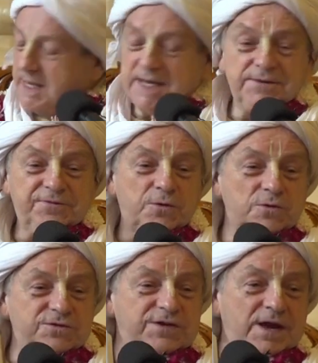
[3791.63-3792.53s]
And of
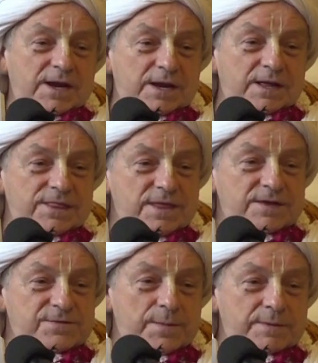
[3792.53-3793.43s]
course, Jagannath
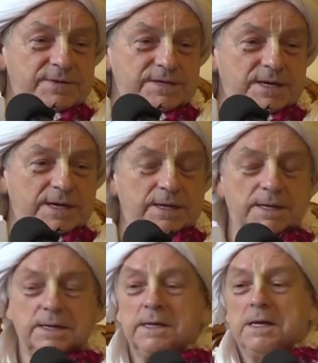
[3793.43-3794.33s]
Das
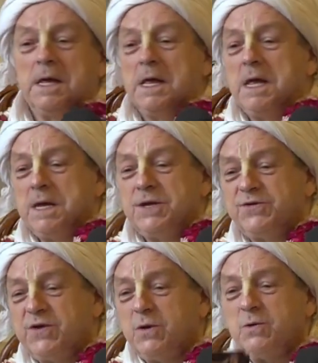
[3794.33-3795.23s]
Babaji.
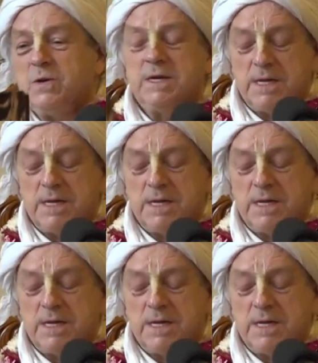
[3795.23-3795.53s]
So,